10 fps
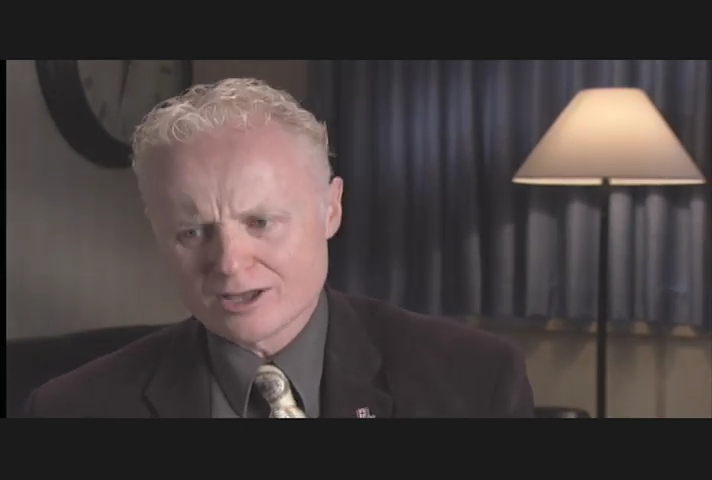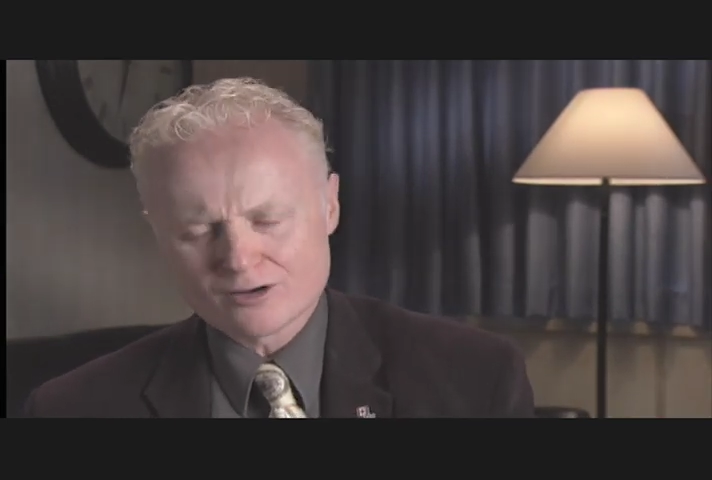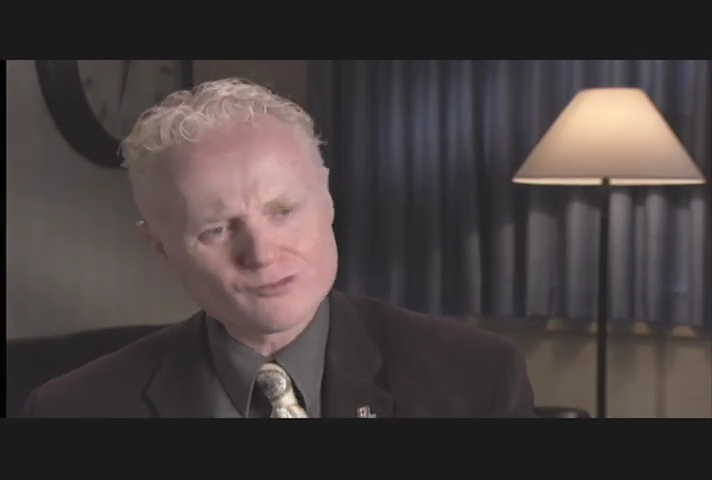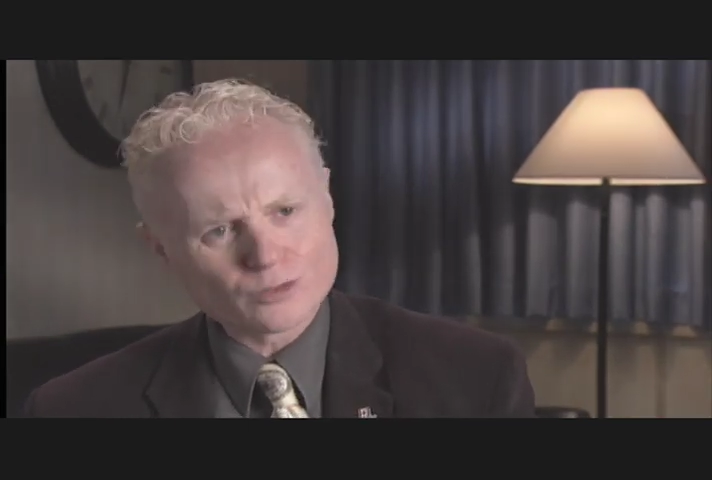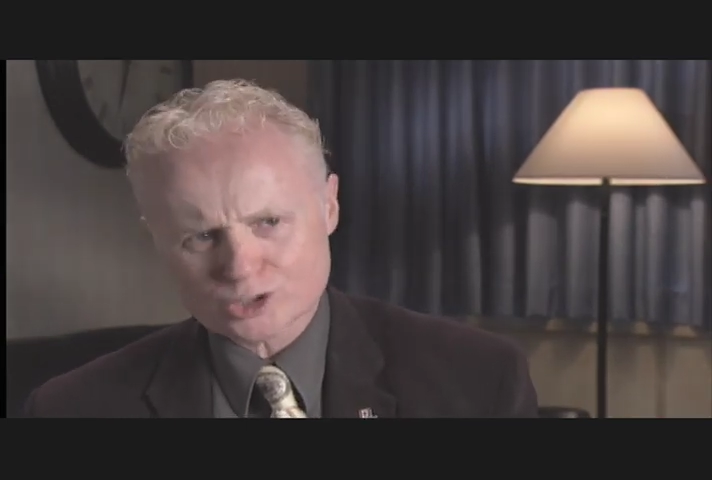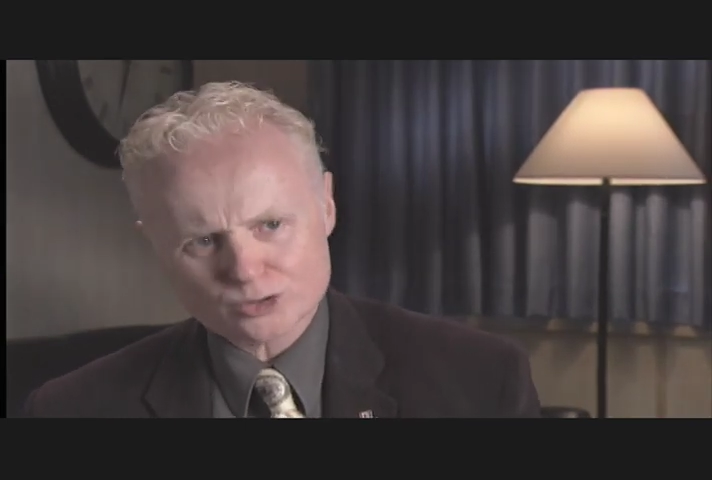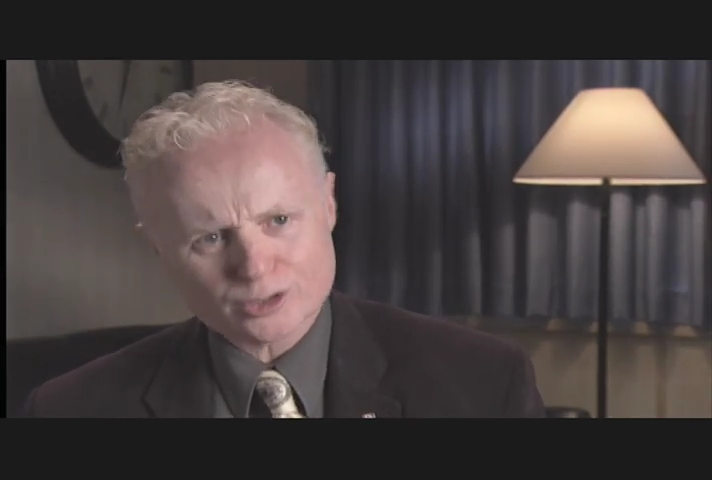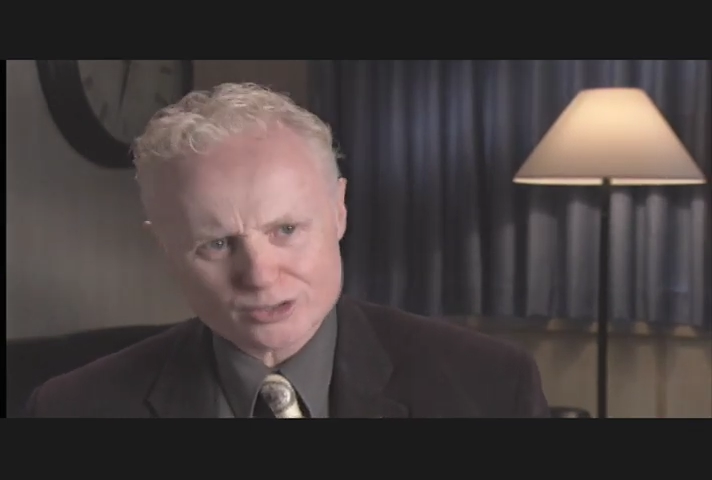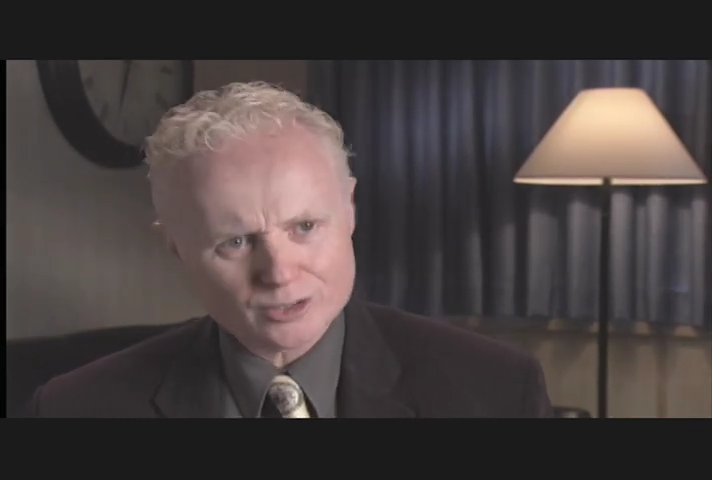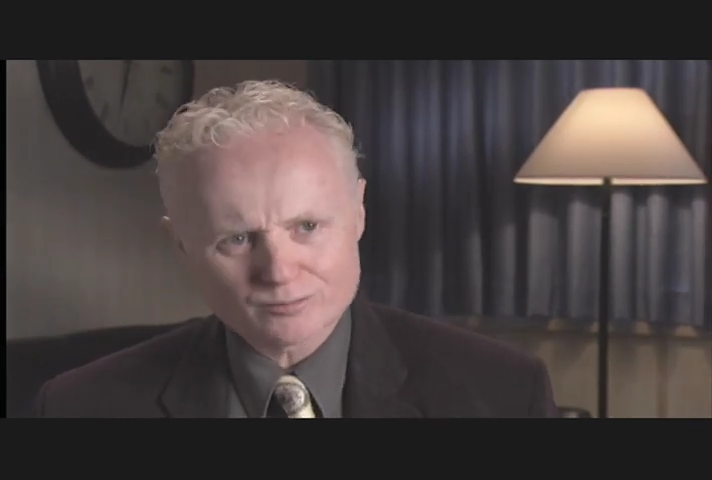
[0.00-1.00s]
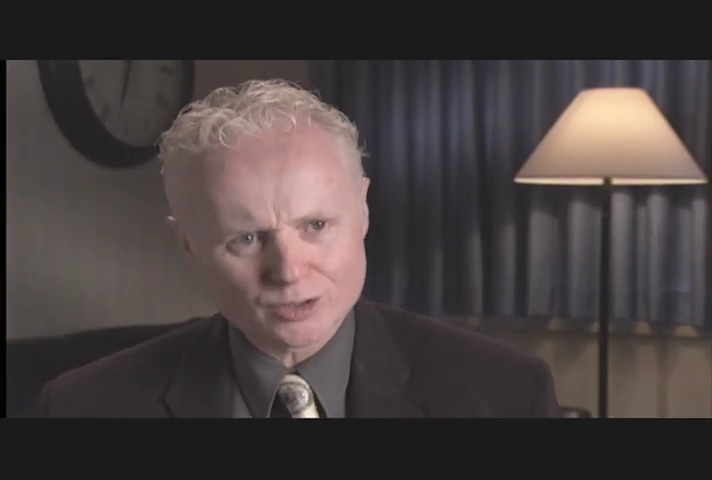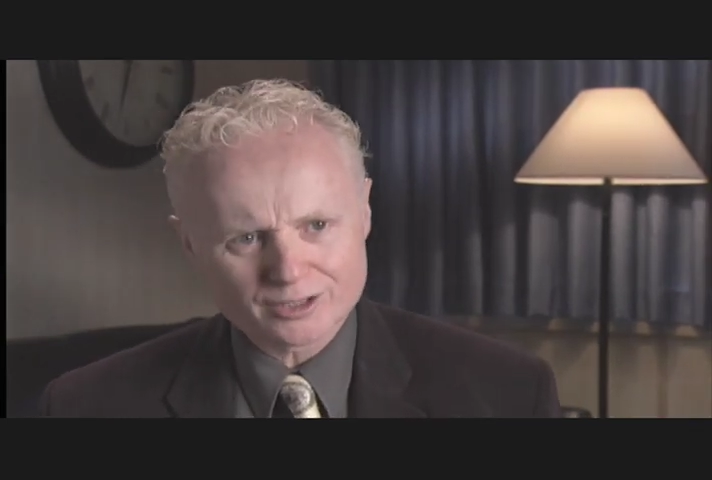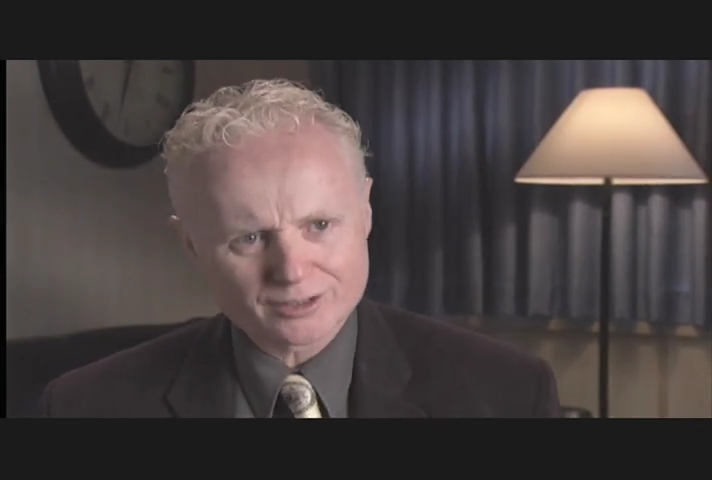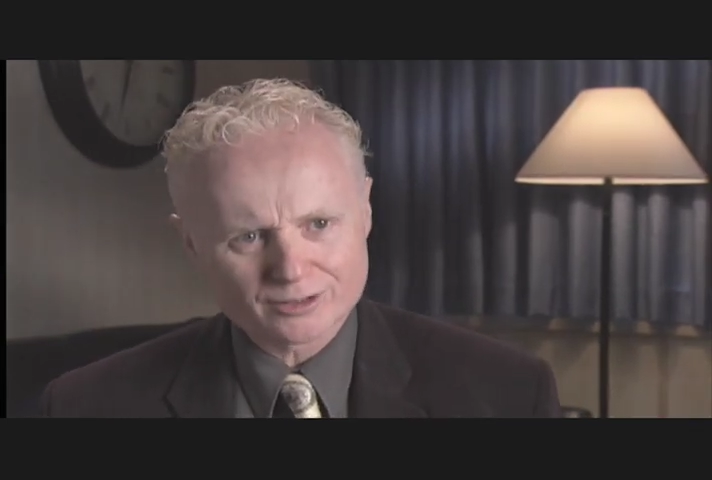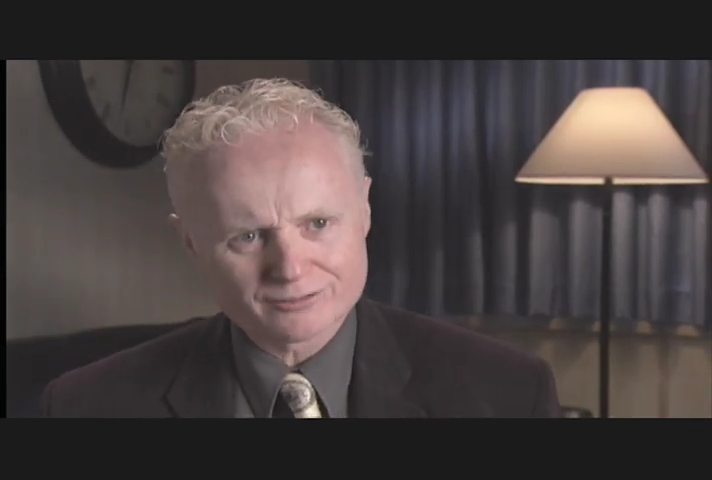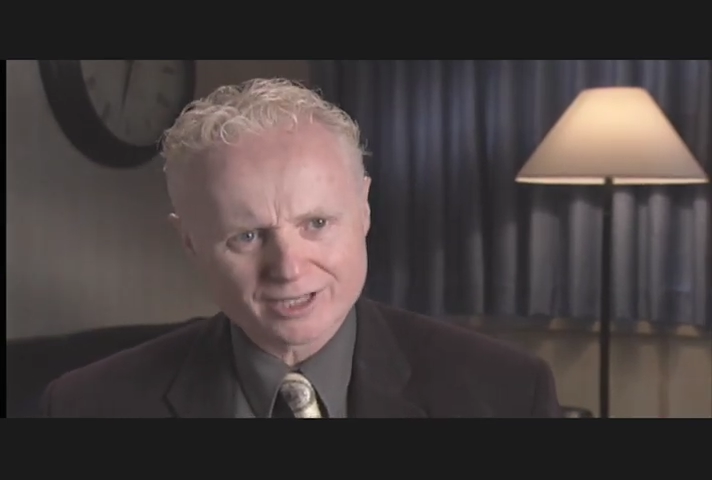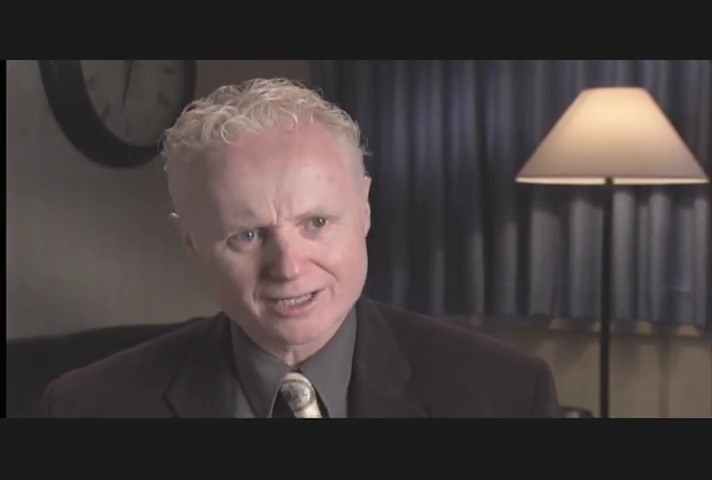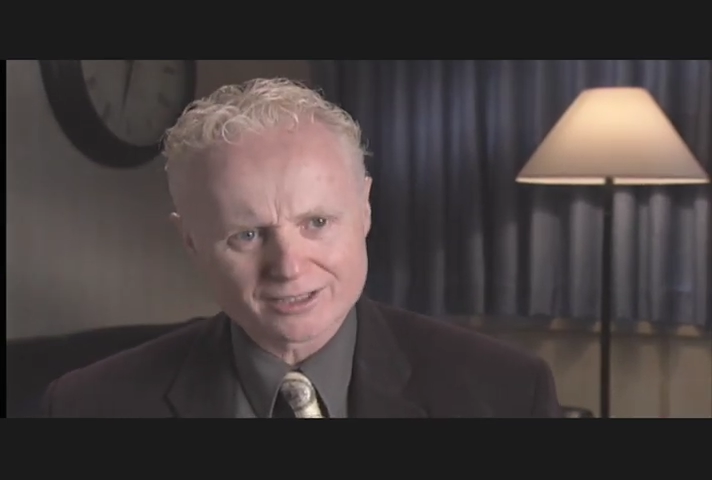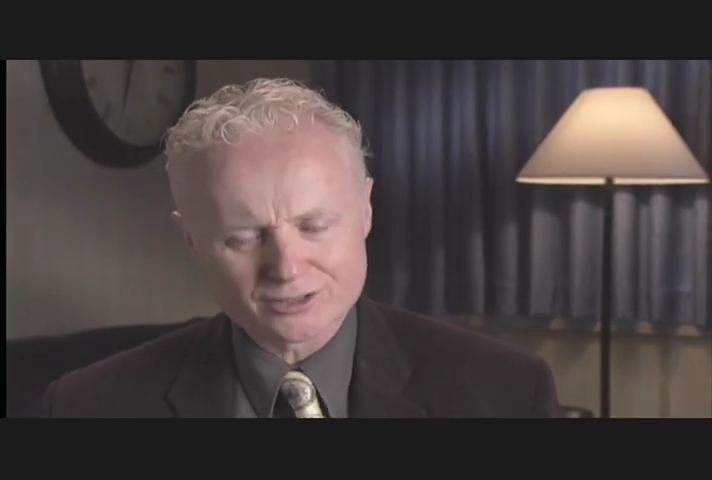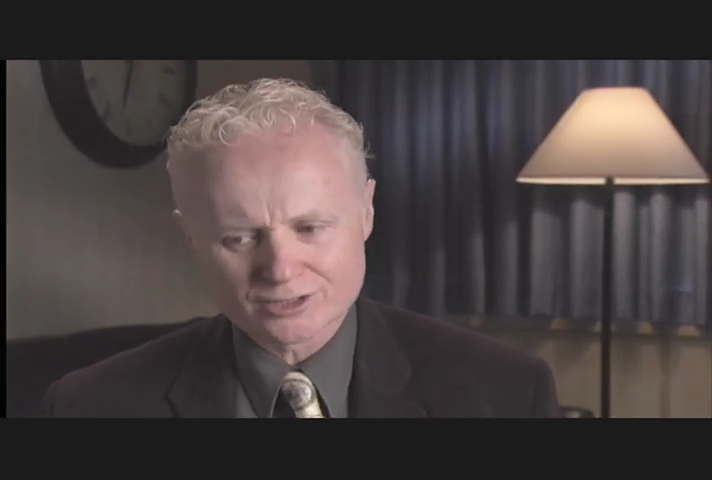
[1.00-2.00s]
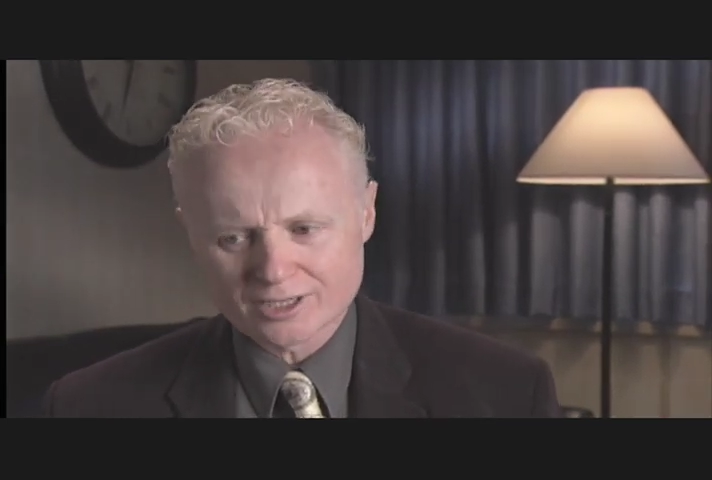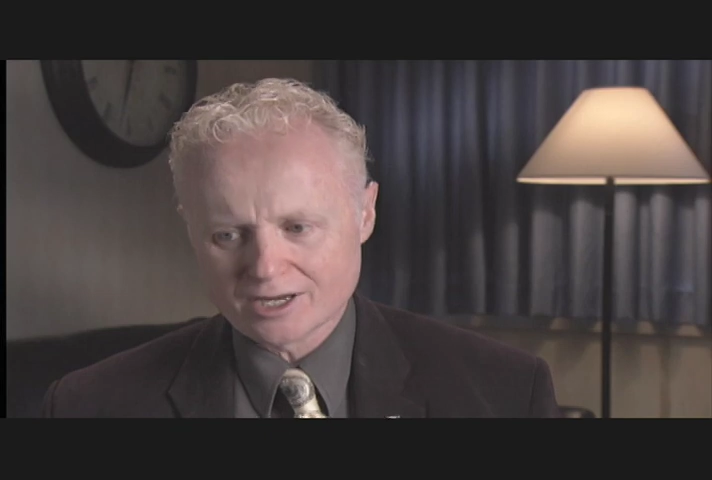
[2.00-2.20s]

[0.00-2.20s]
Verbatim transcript: for short-term political advantage.